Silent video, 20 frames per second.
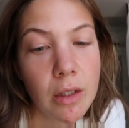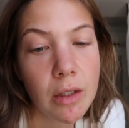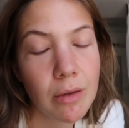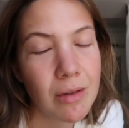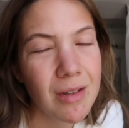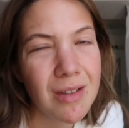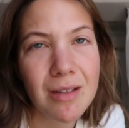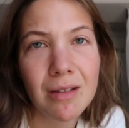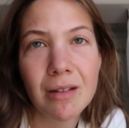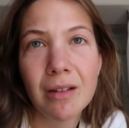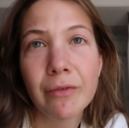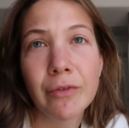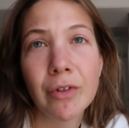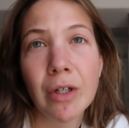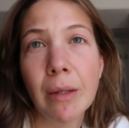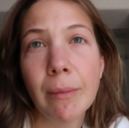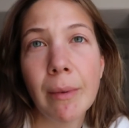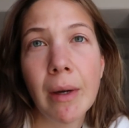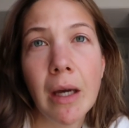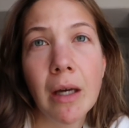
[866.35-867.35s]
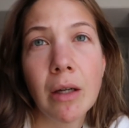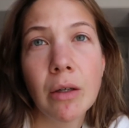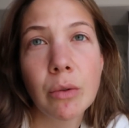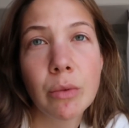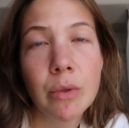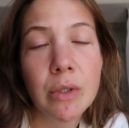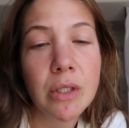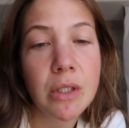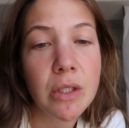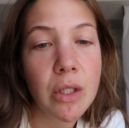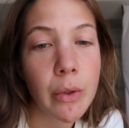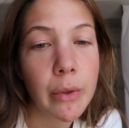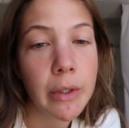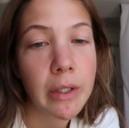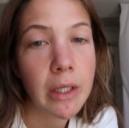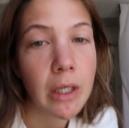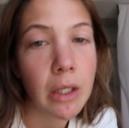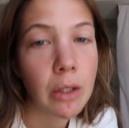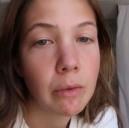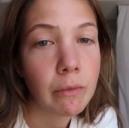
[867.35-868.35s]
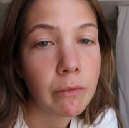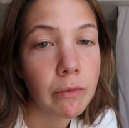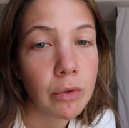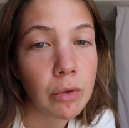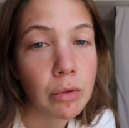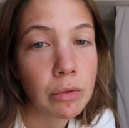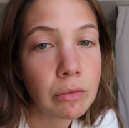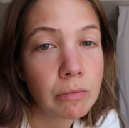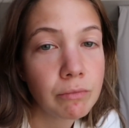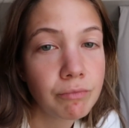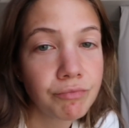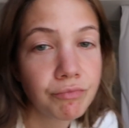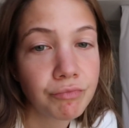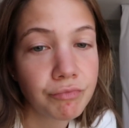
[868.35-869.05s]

the delivery man, was so unhelpful.